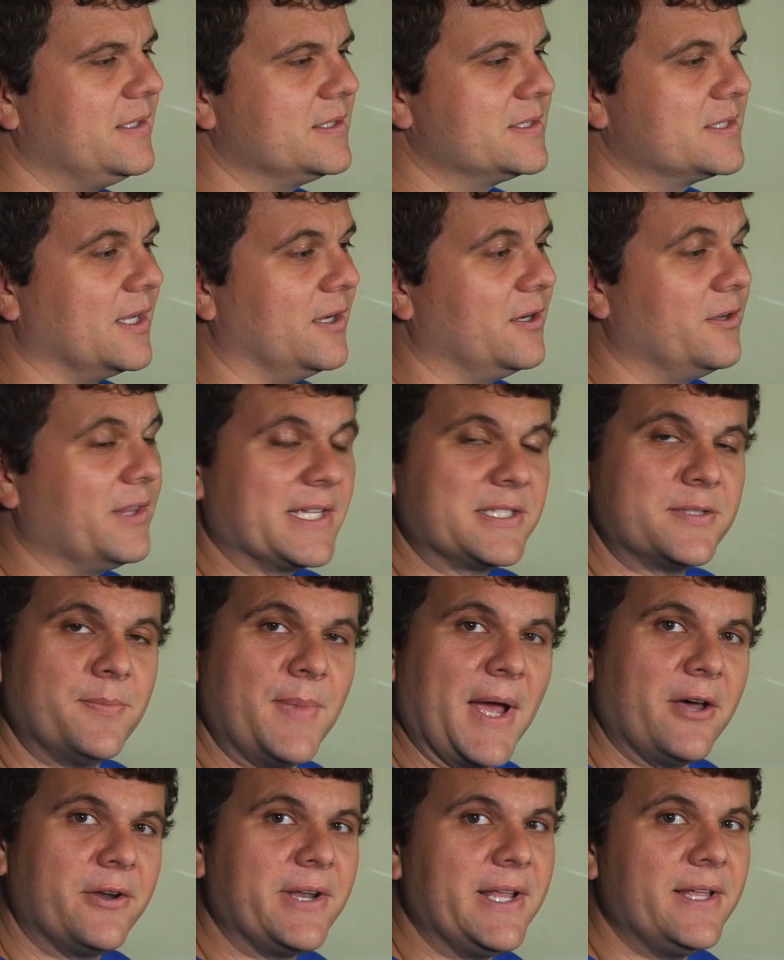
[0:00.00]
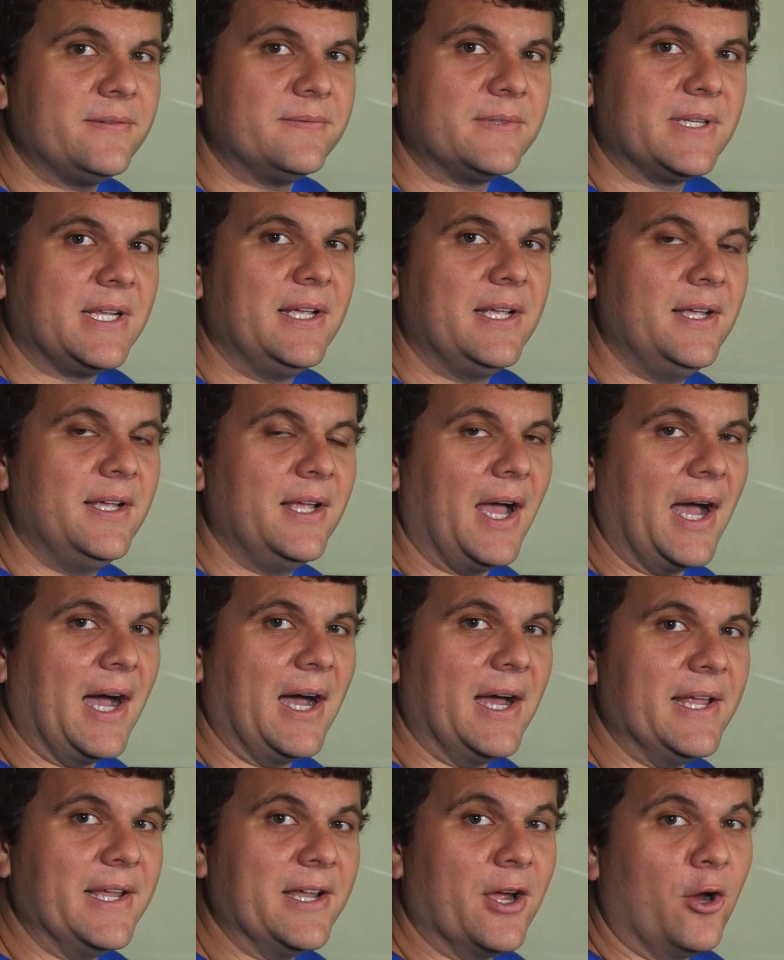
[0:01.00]
So that's about it.
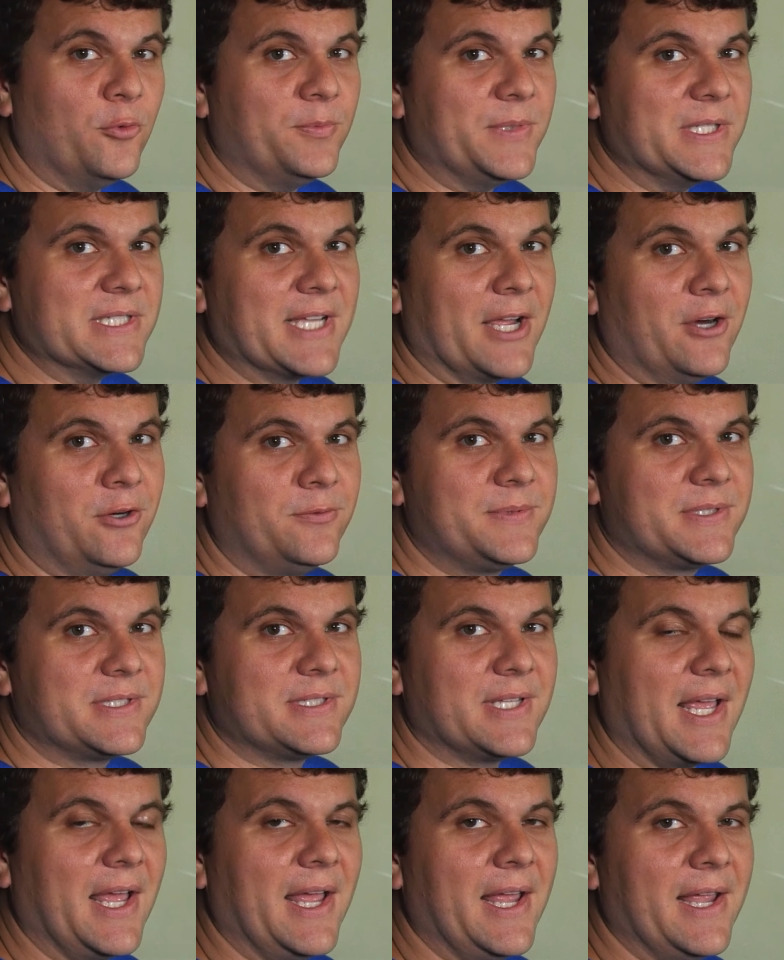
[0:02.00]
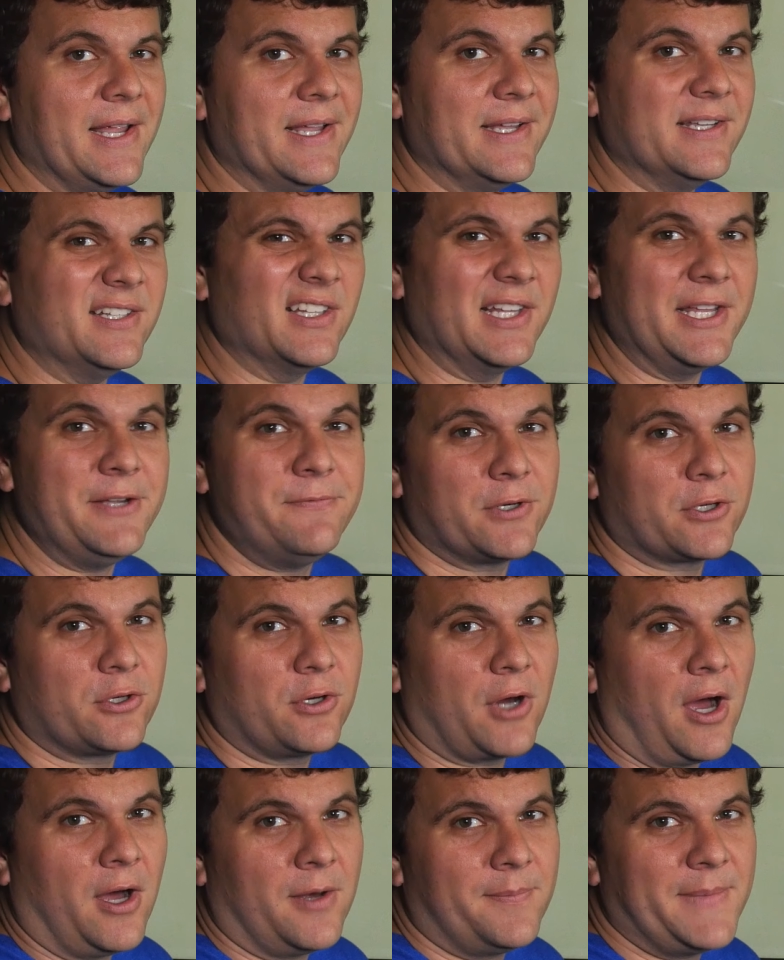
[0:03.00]
I hope this helps, and leave your
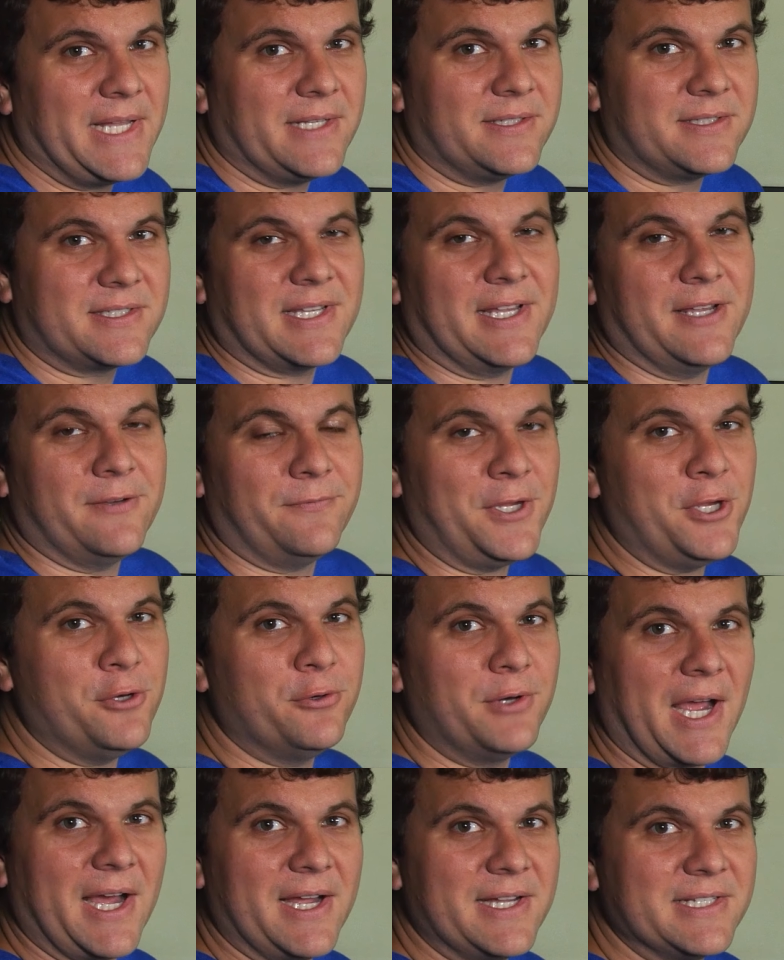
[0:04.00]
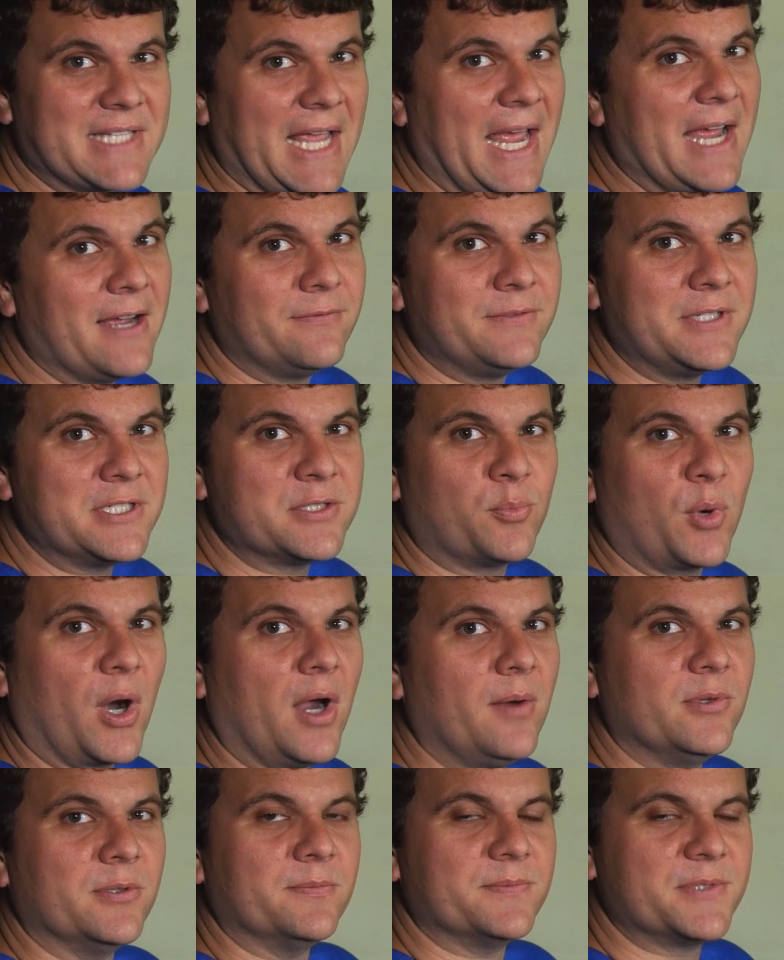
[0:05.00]
comments if you guys have this
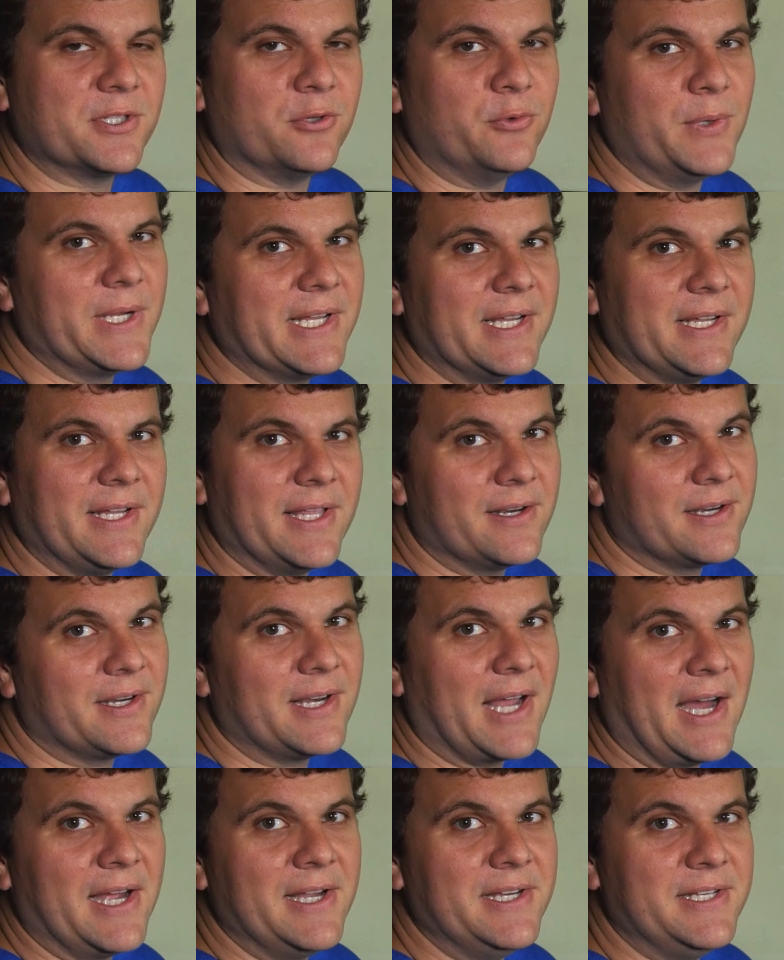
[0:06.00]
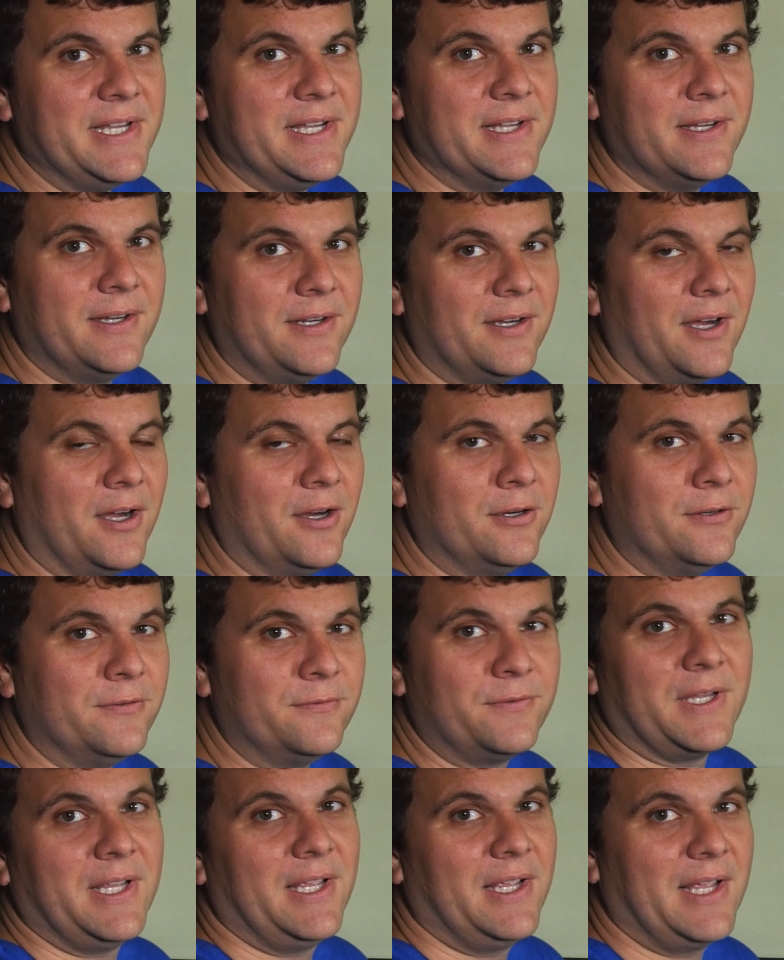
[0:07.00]
problem so we can get an idea
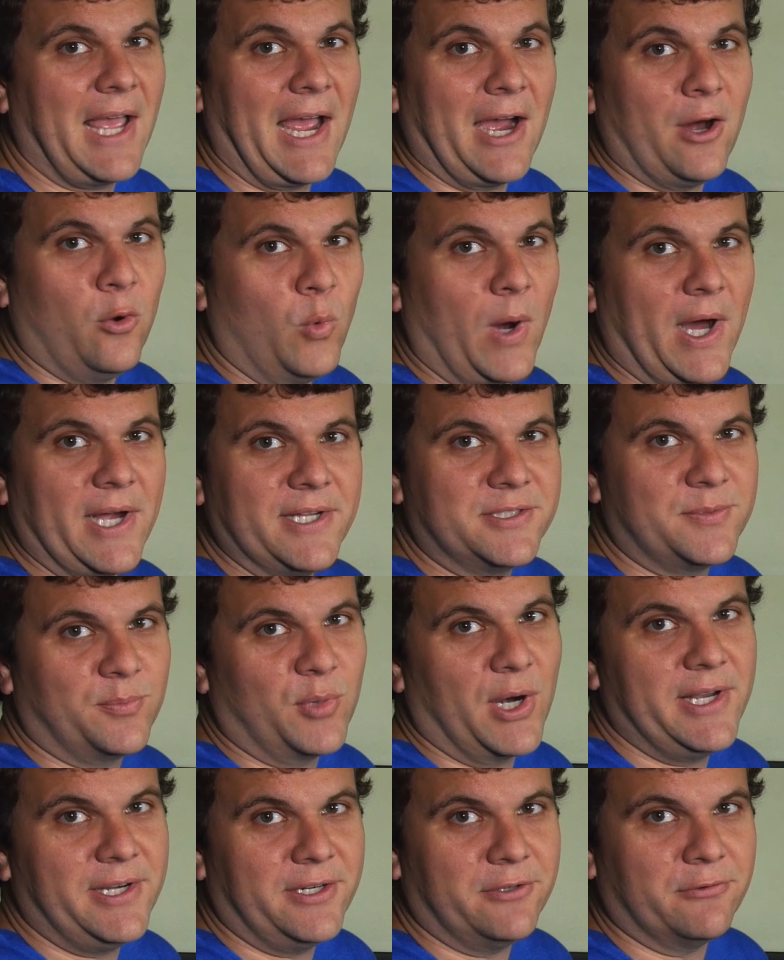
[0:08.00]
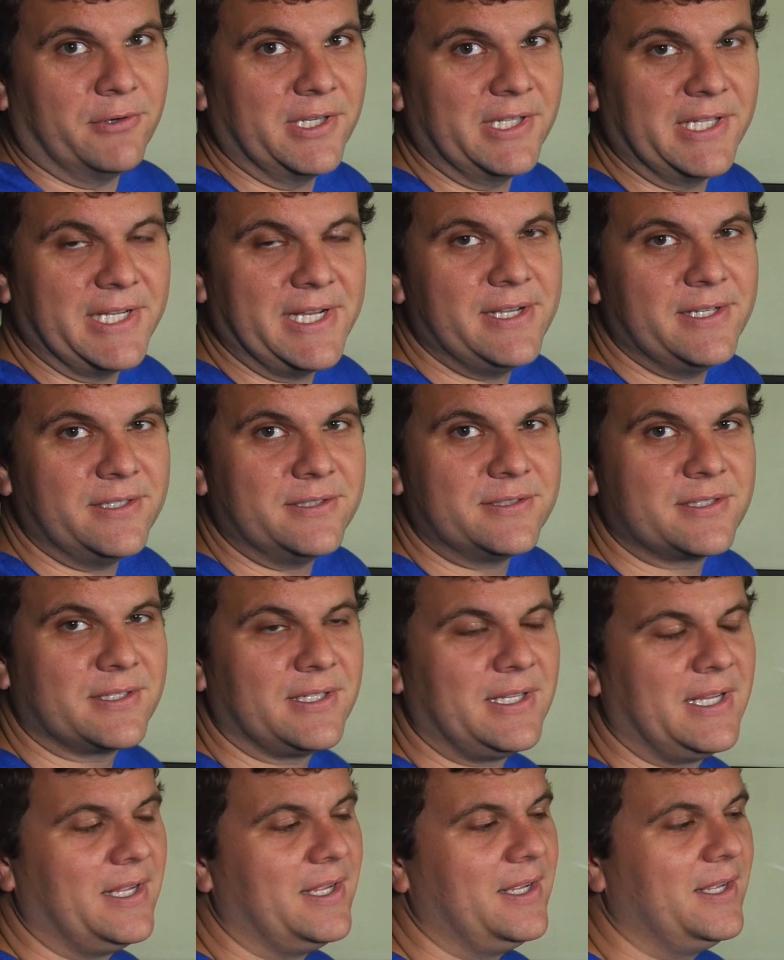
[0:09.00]
of how widespread it really is.
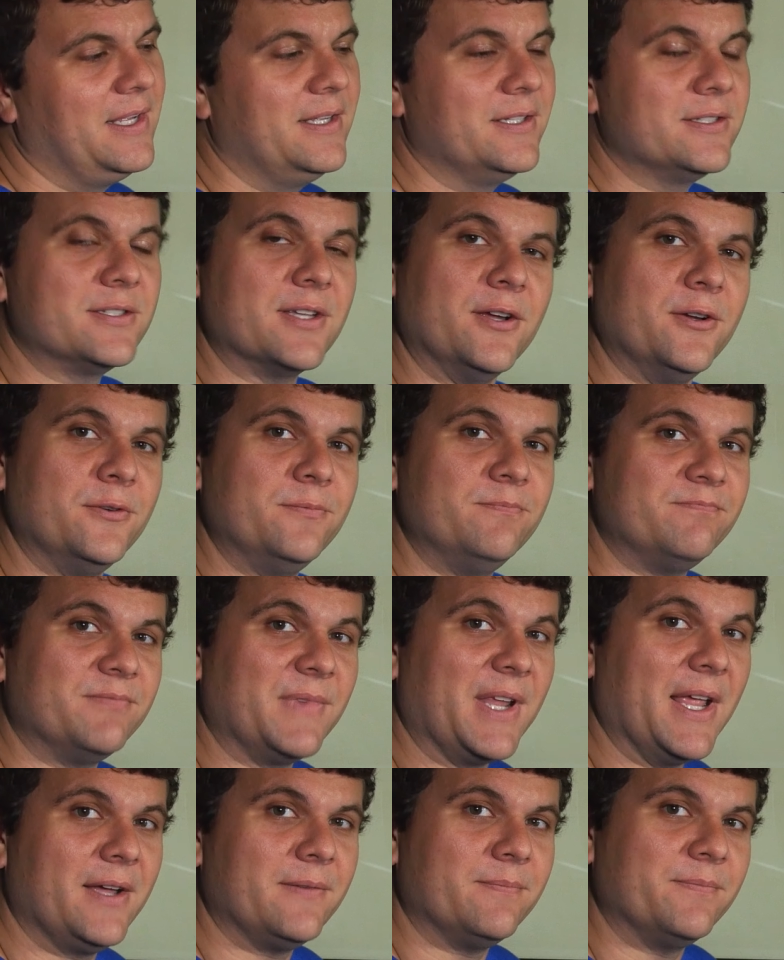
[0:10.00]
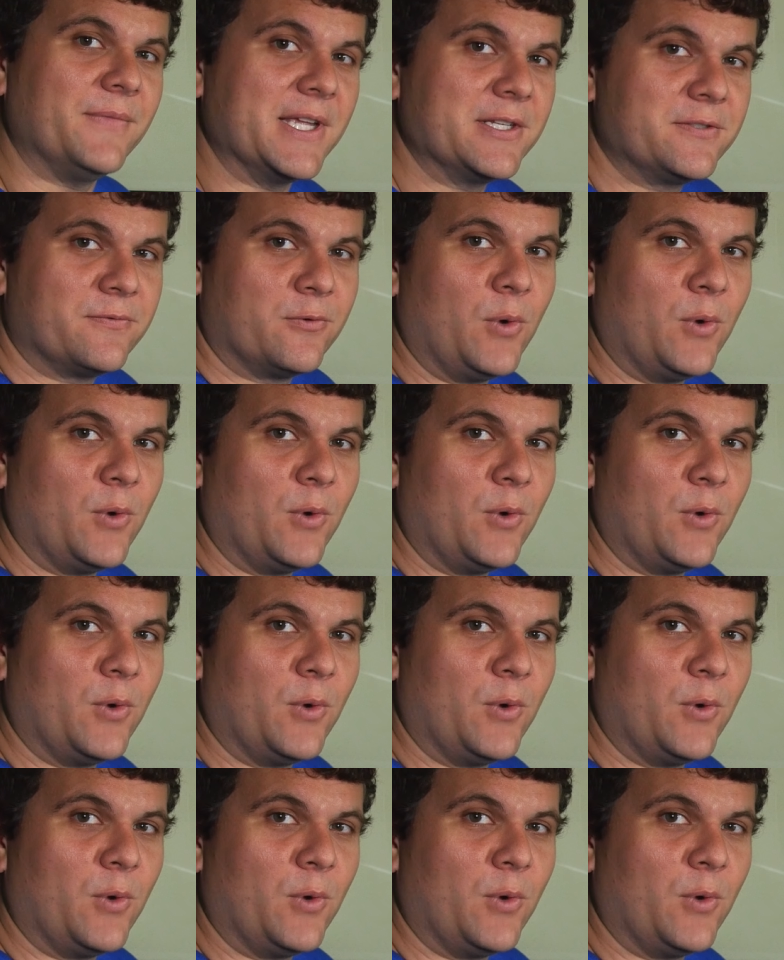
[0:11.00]
So yeah, thanks